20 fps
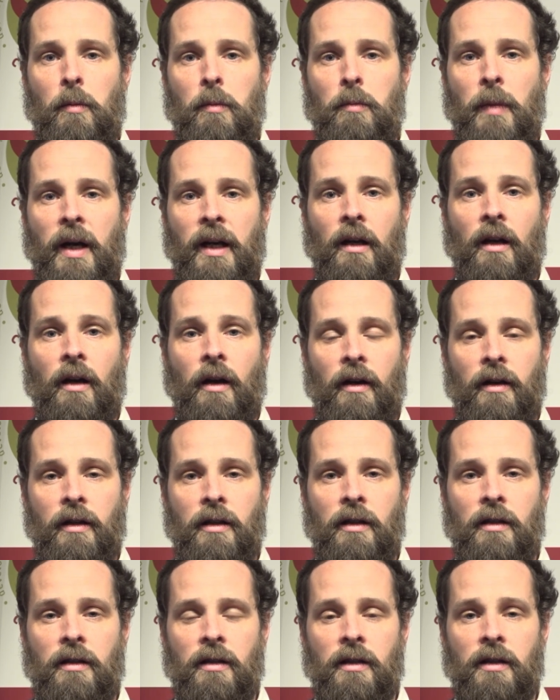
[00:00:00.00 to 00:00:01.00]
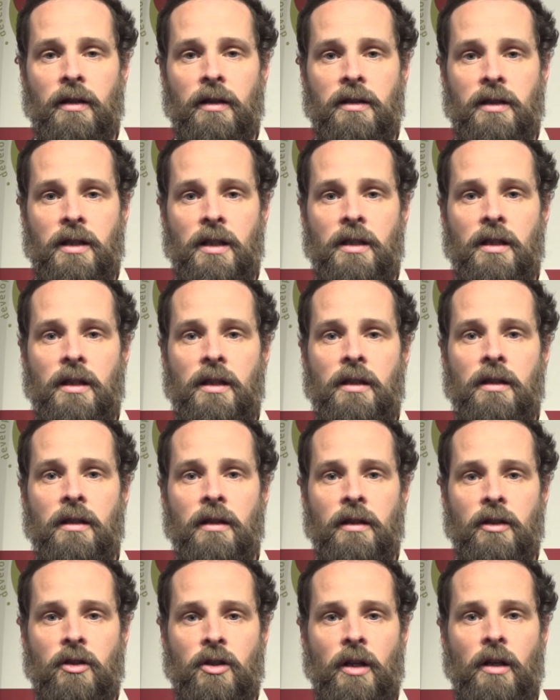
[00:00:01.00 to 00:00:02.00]
Michael Harty, the TD
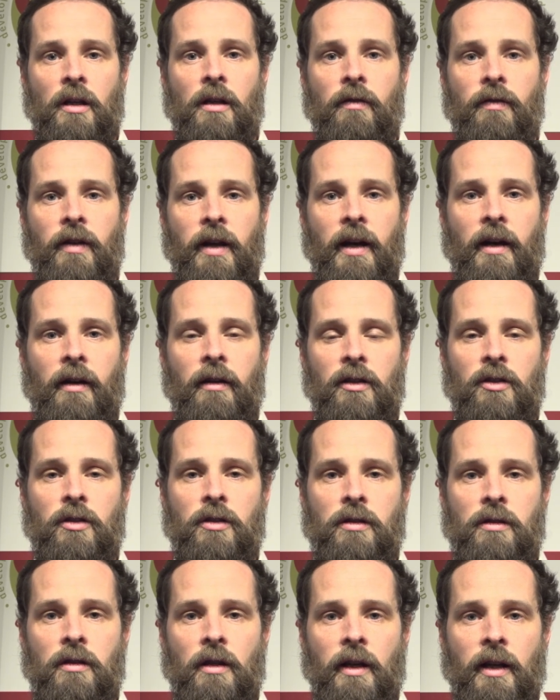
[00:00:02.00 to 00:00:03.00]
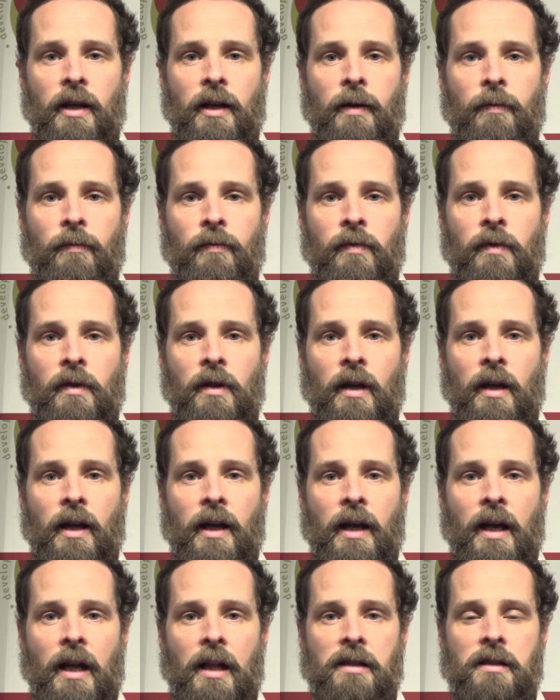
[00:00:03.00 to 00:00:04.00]
and the chair of the Irish
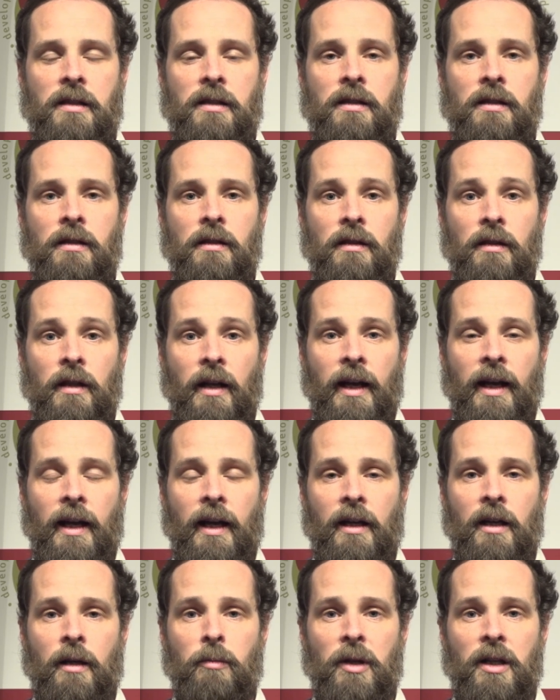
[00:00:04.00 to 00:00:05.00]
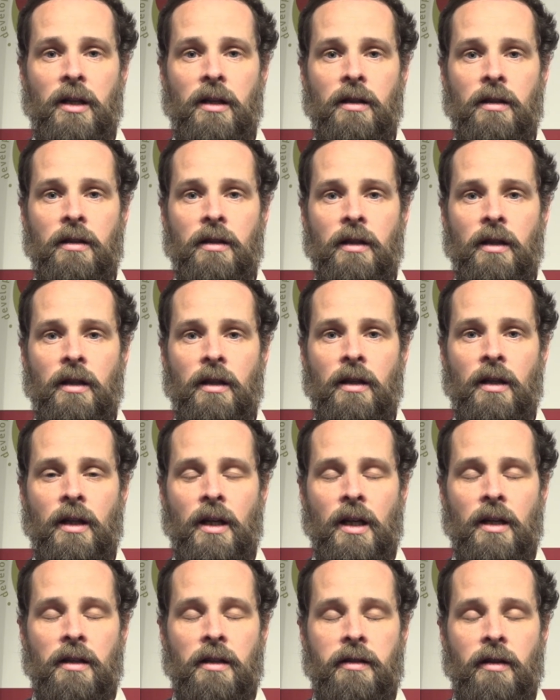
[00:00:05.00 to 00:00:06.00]
Health Committee in the
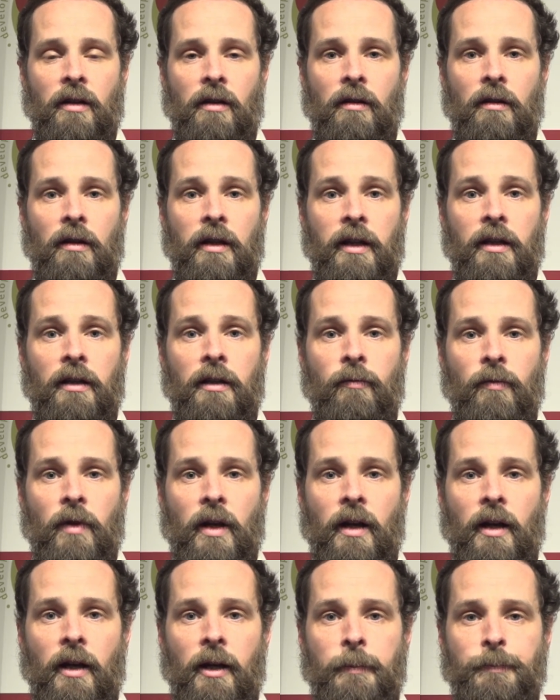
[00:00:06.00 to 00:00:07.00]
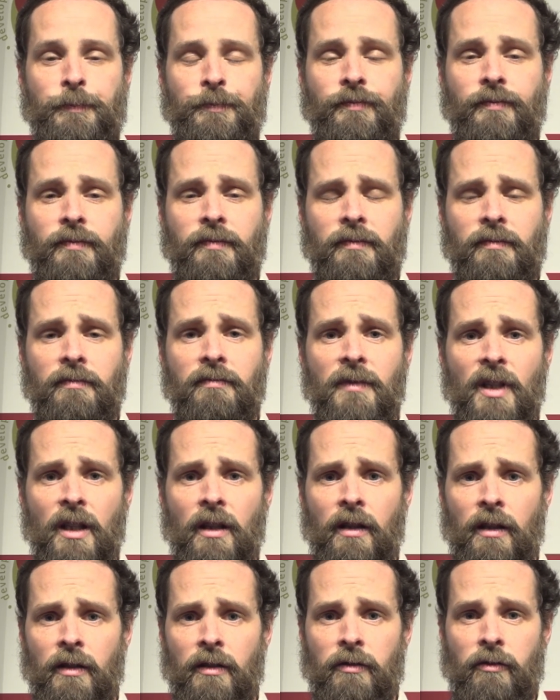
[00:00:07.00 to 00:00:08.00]
Dáil here,
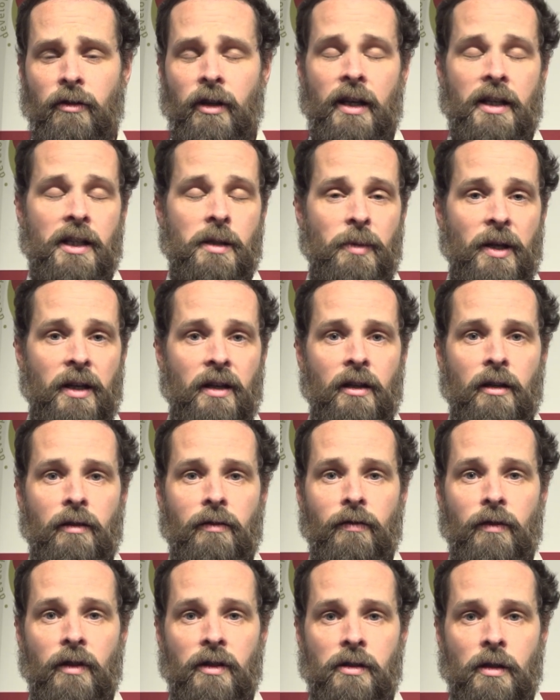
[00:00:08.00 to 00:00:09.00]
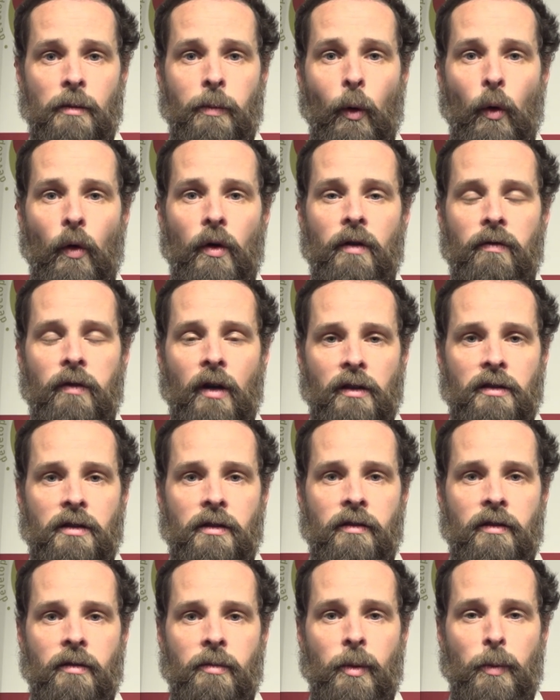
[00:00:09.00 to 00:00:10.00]
really speaking in support of lots
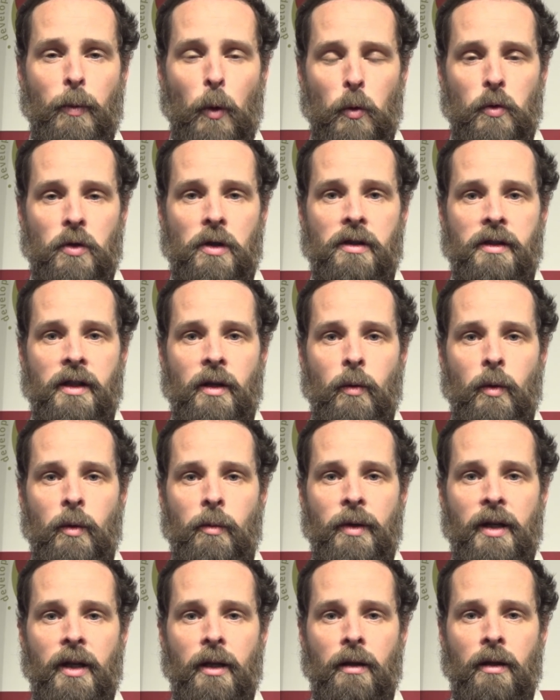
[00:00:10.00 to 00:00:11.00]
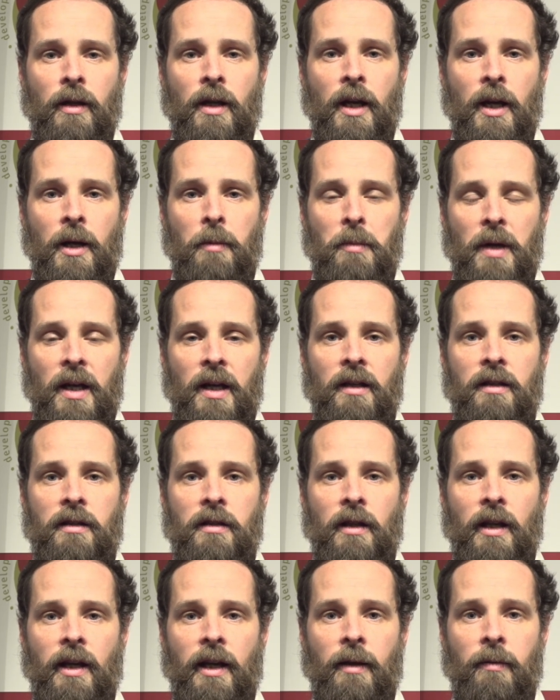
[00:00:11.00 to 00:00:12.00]
of the proposals that were being
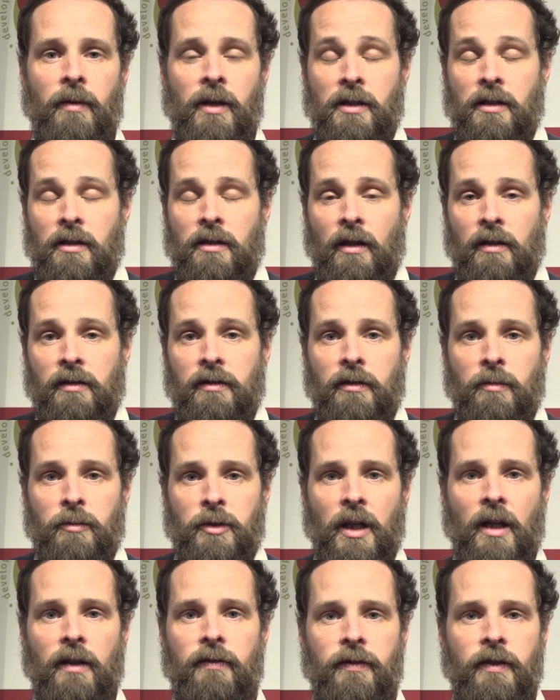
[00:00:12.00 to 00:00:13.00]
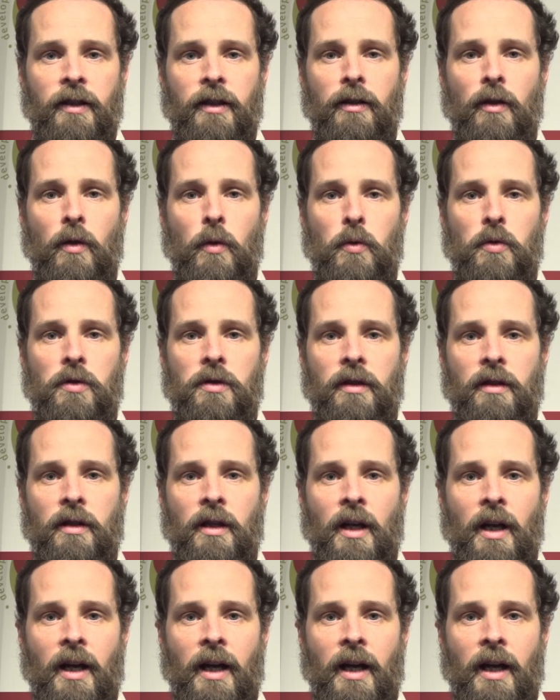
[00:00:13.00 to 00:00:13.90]
made. He's a doctor himself, and he knows that